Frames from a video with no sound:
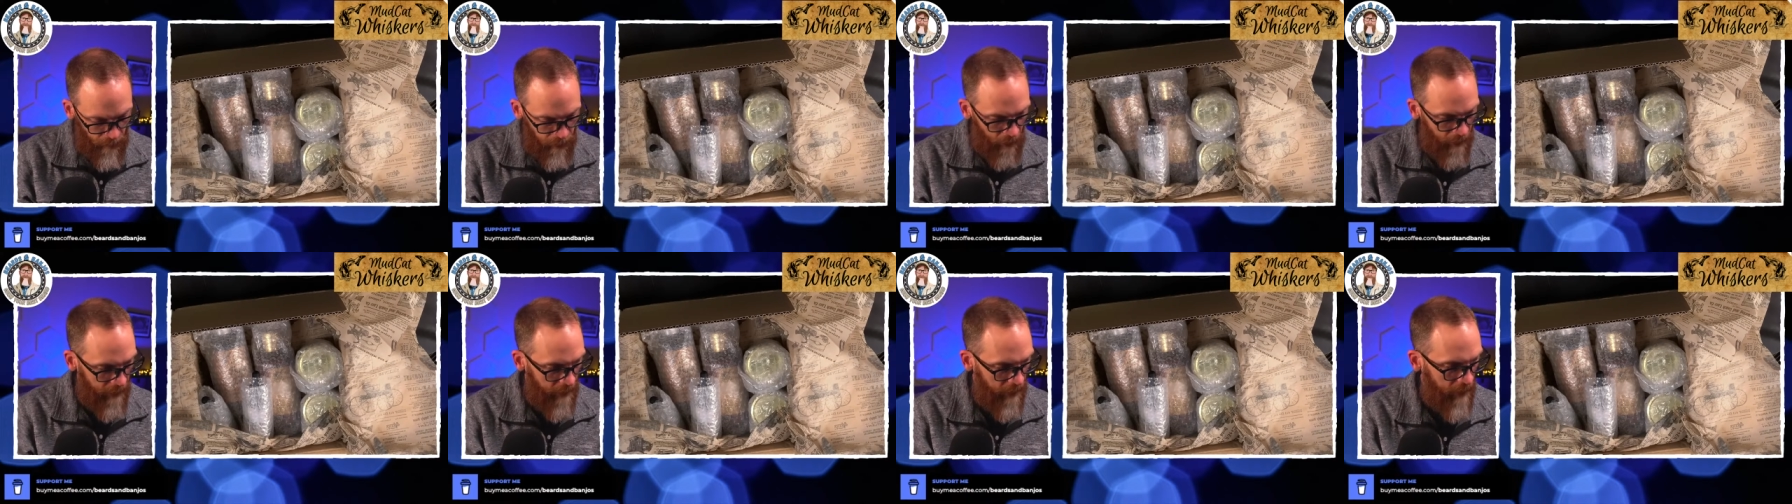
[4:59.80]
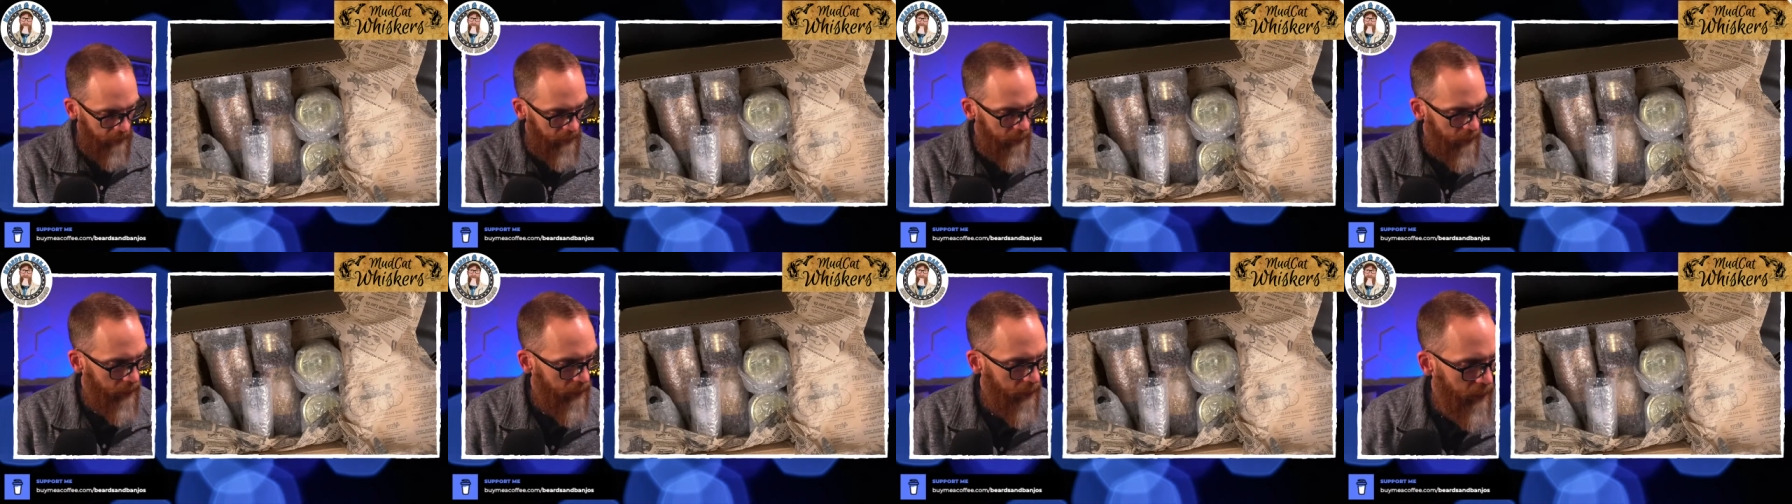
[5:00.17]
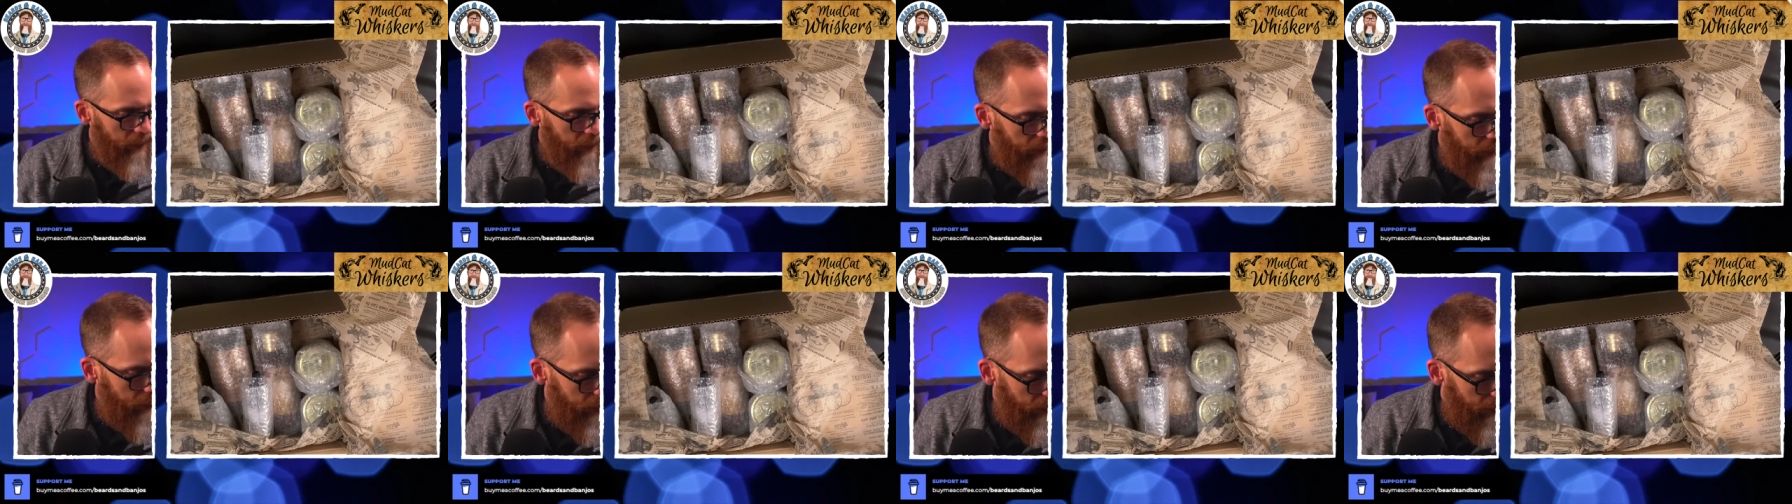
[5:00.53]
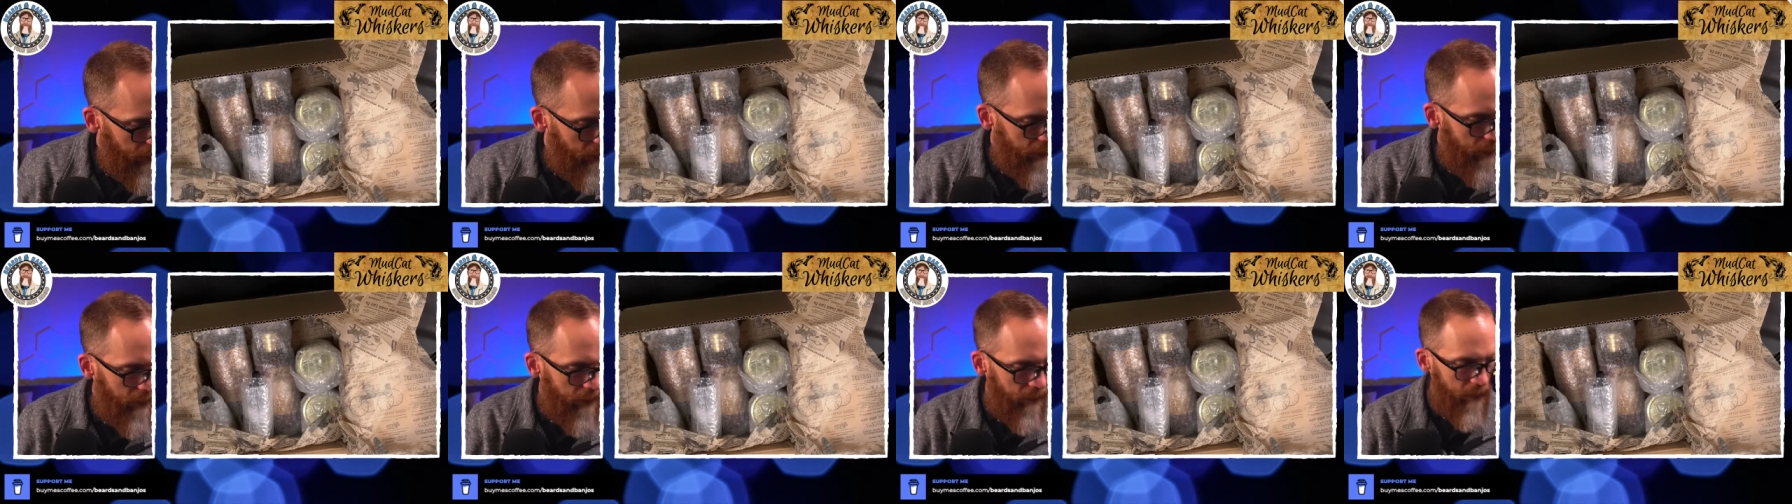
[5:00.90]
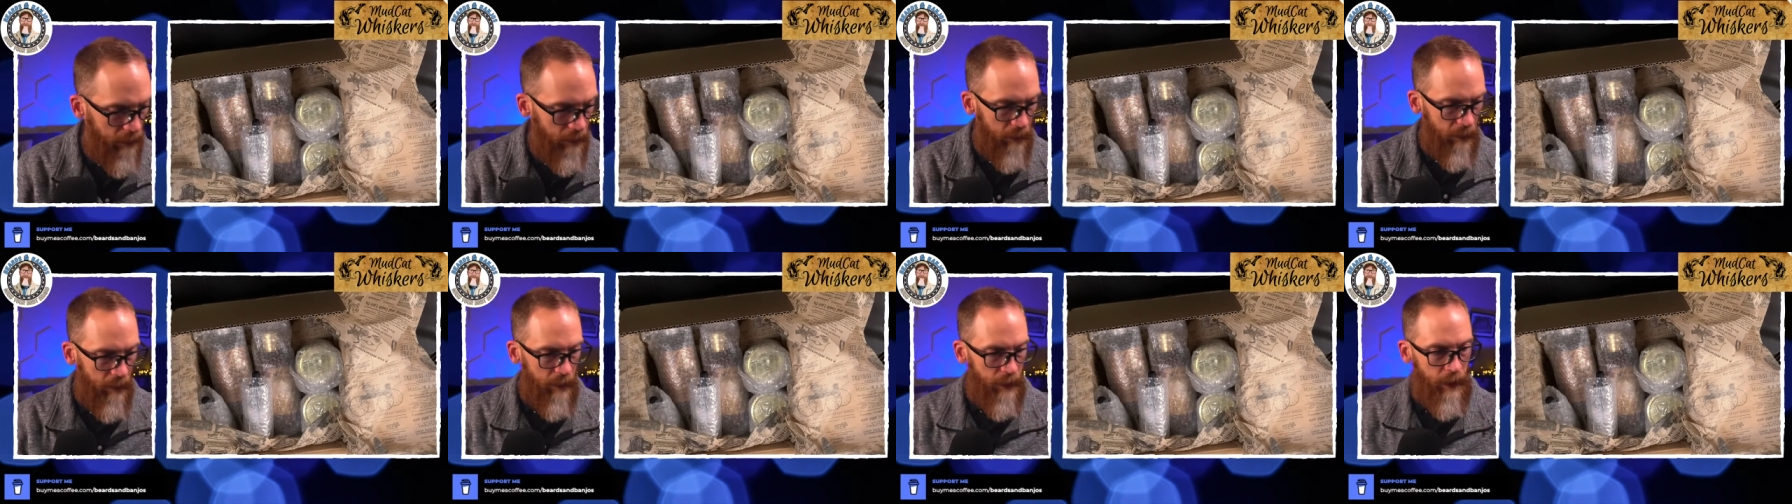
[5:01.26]
blend.
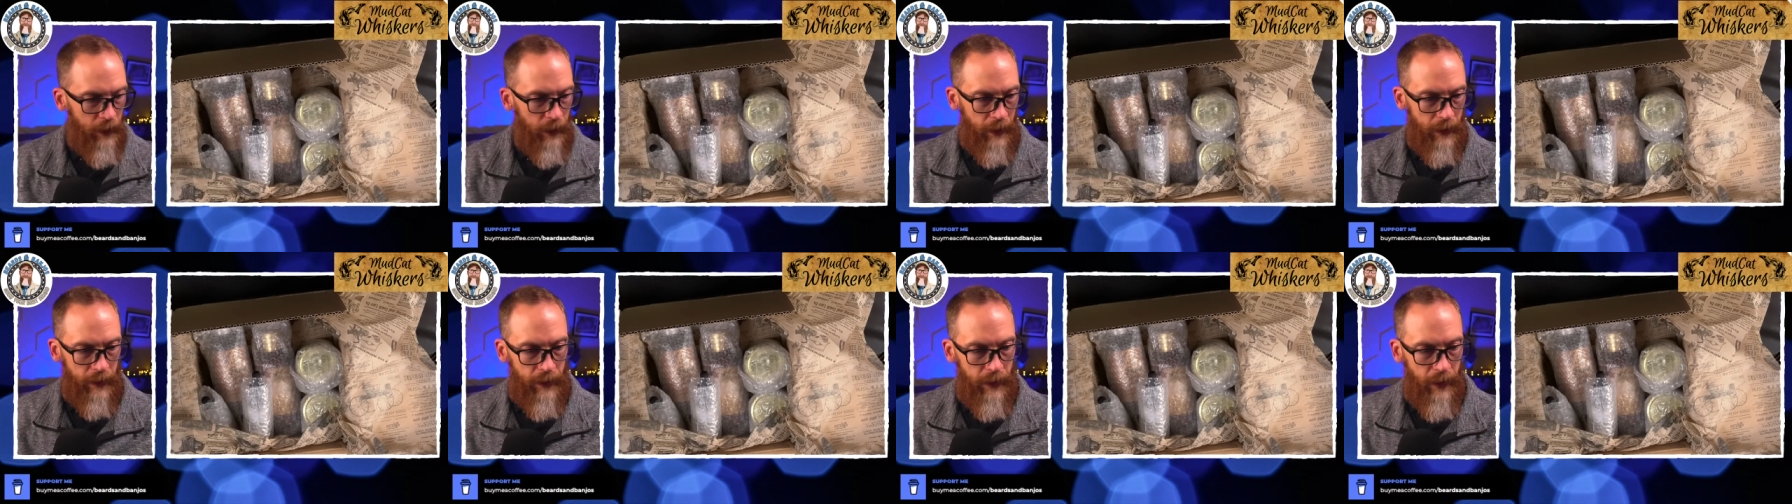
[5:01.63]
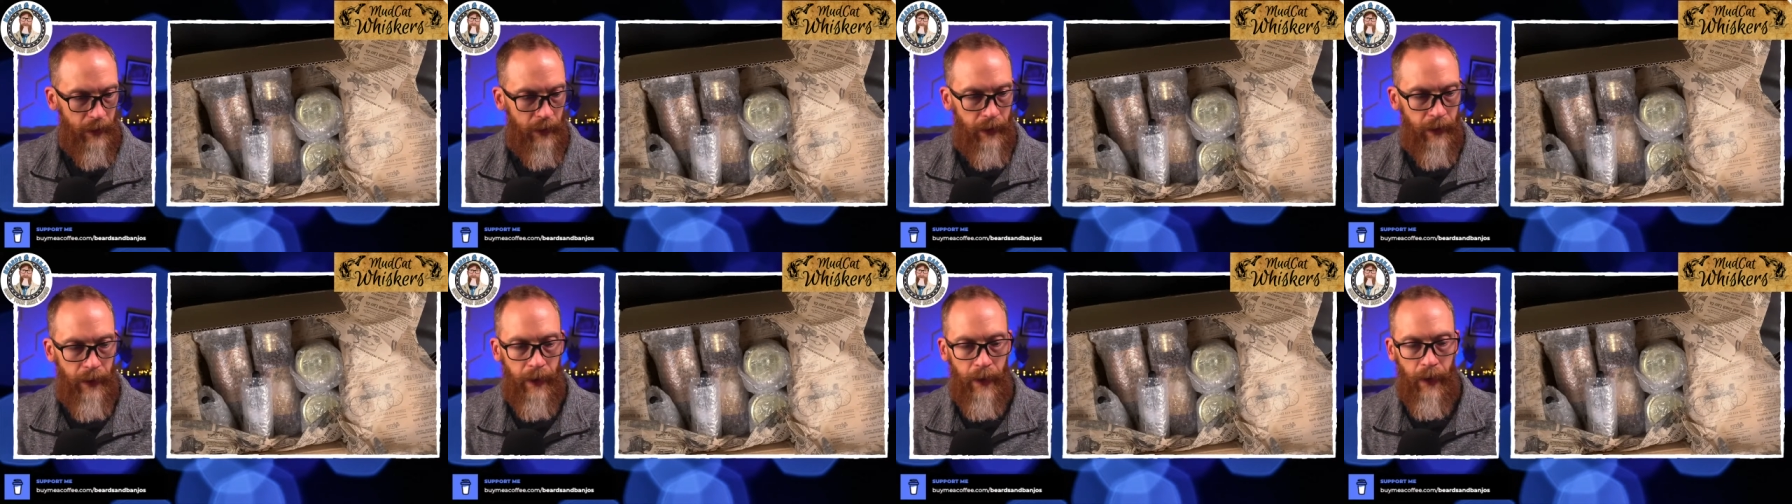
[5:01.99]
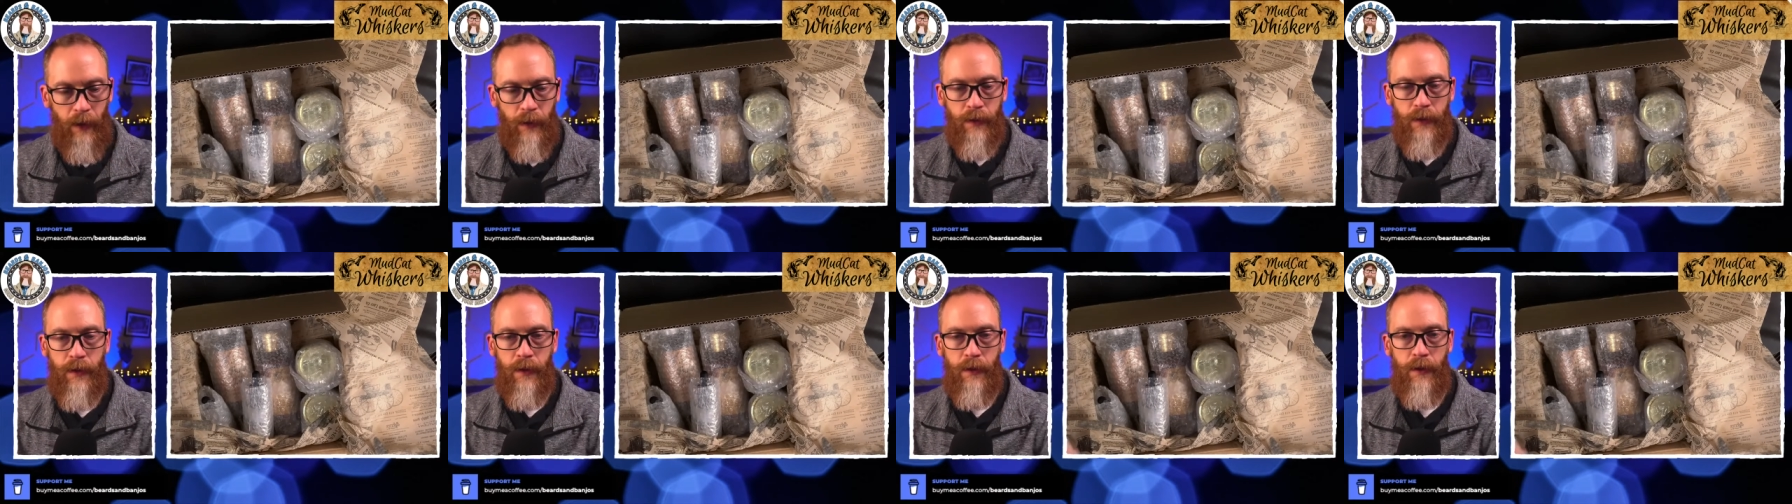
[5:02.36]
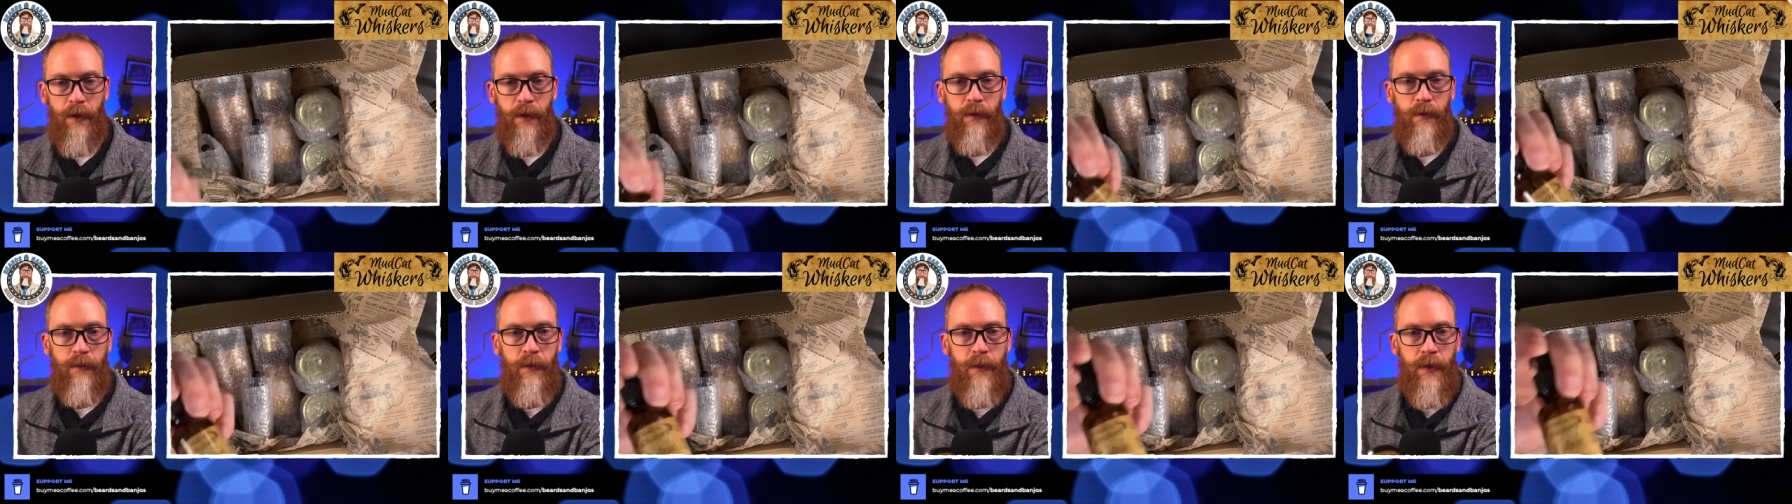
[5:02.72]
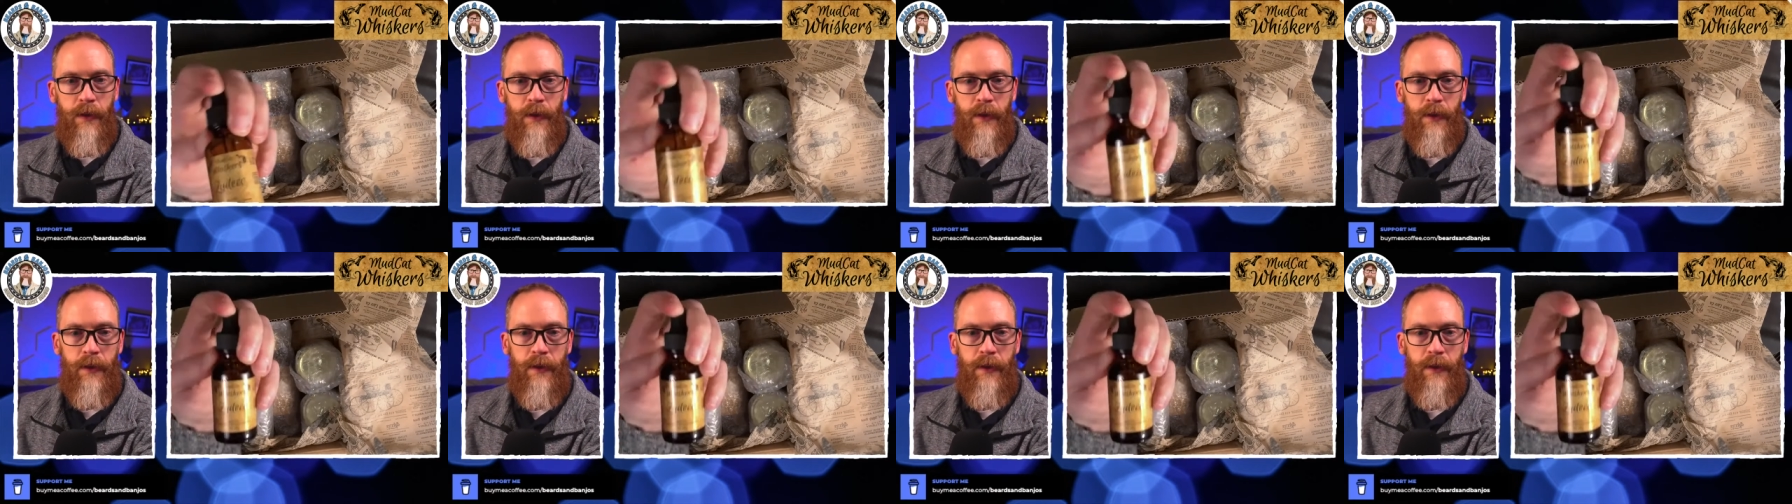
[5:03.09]
We'll check that out. So this one was the